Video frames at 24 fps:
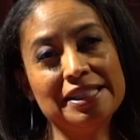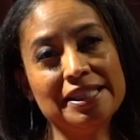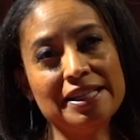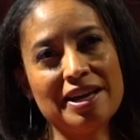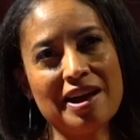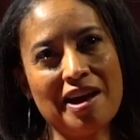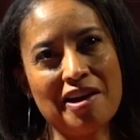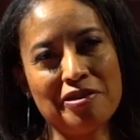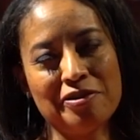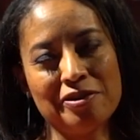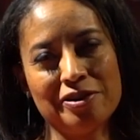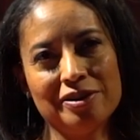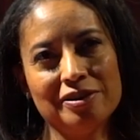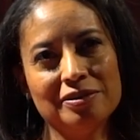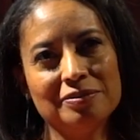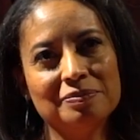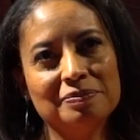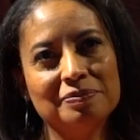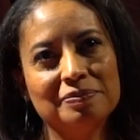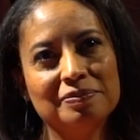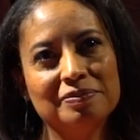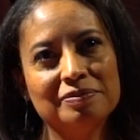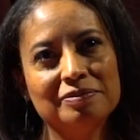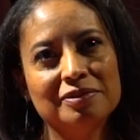together,
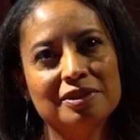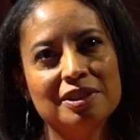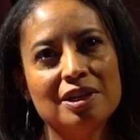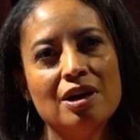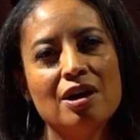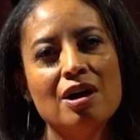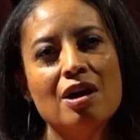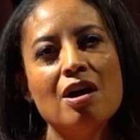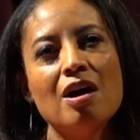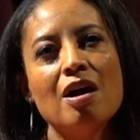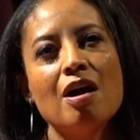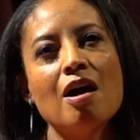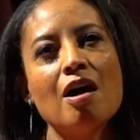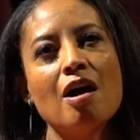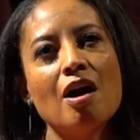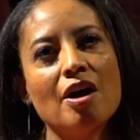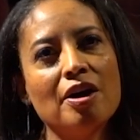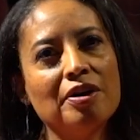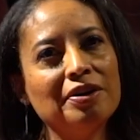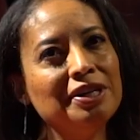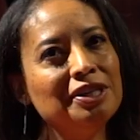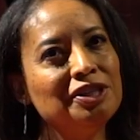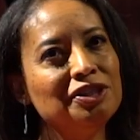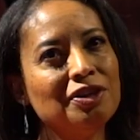
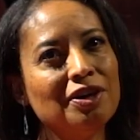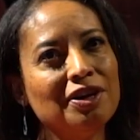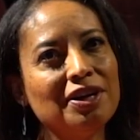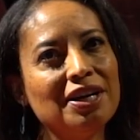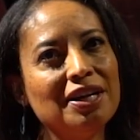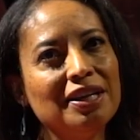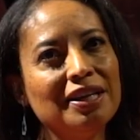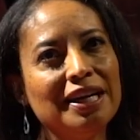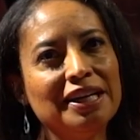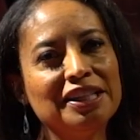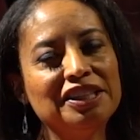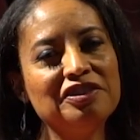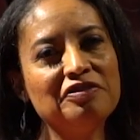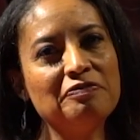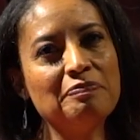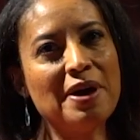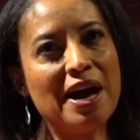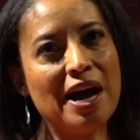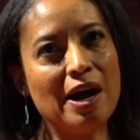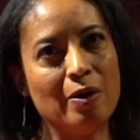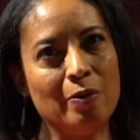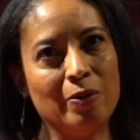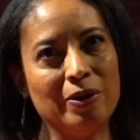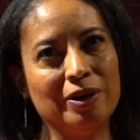harness our collective
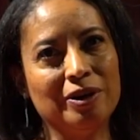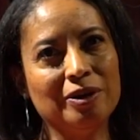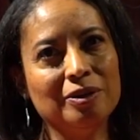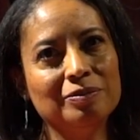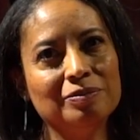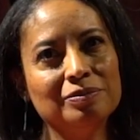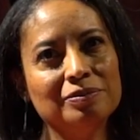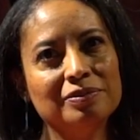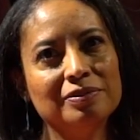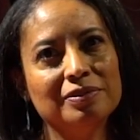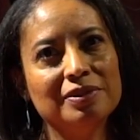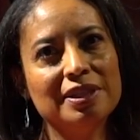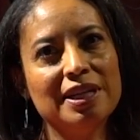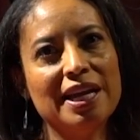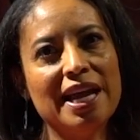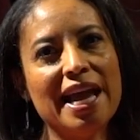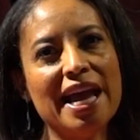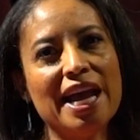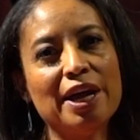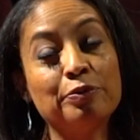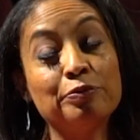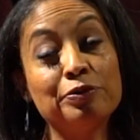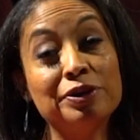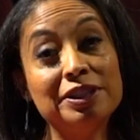power,
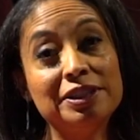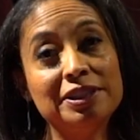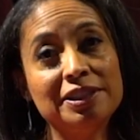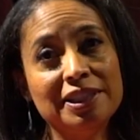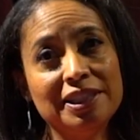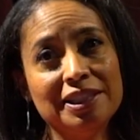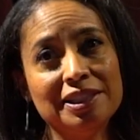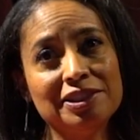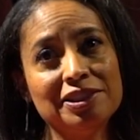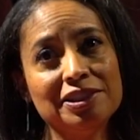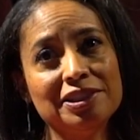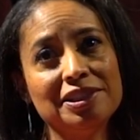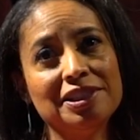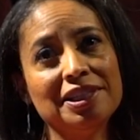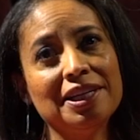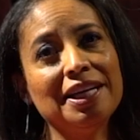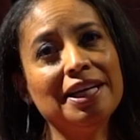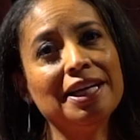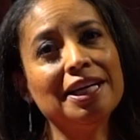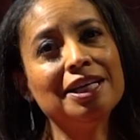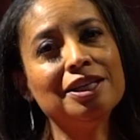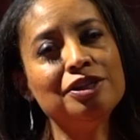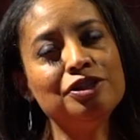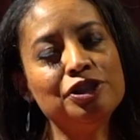and resist
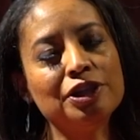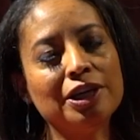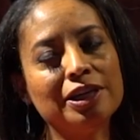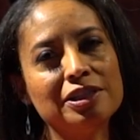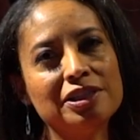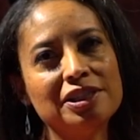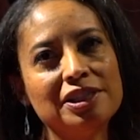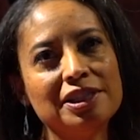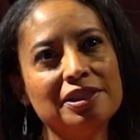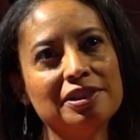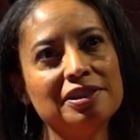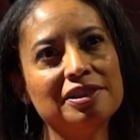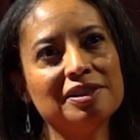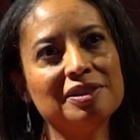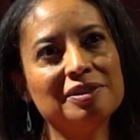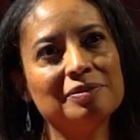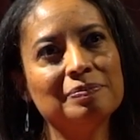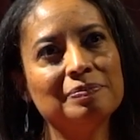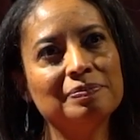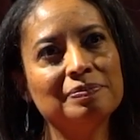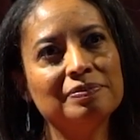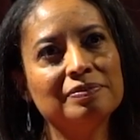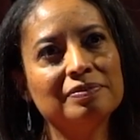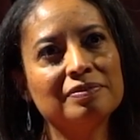injustice.
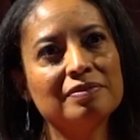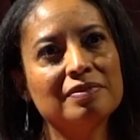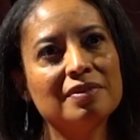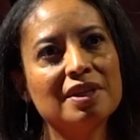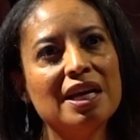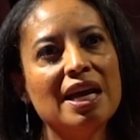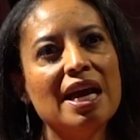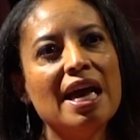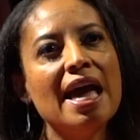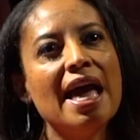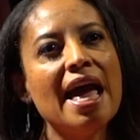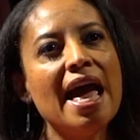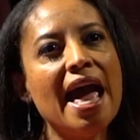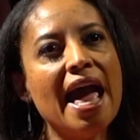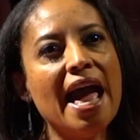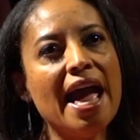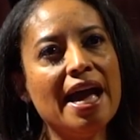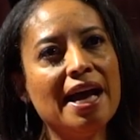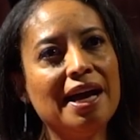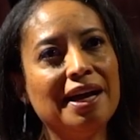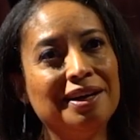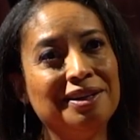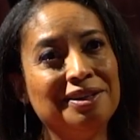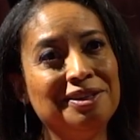
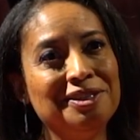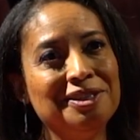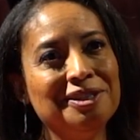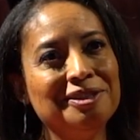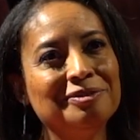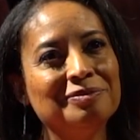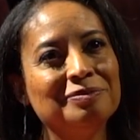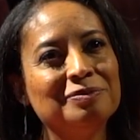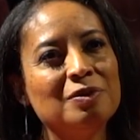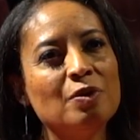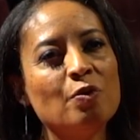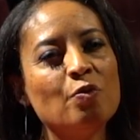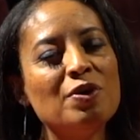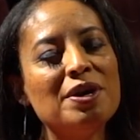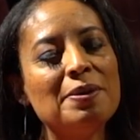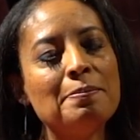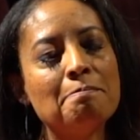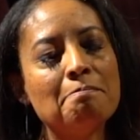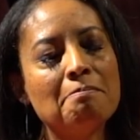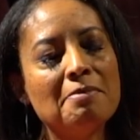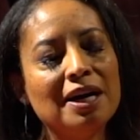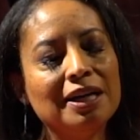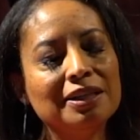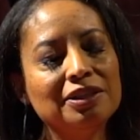And we
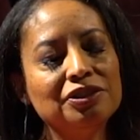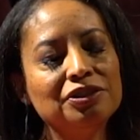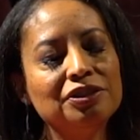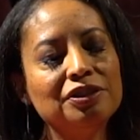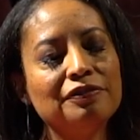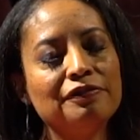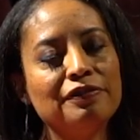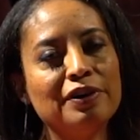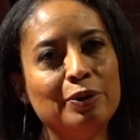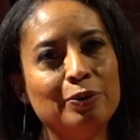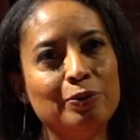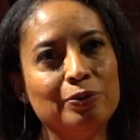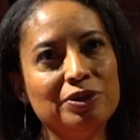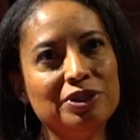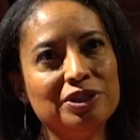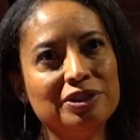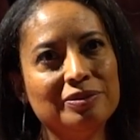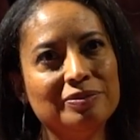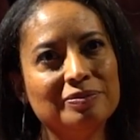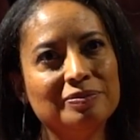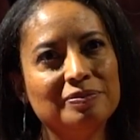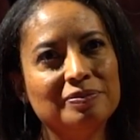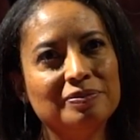must vote.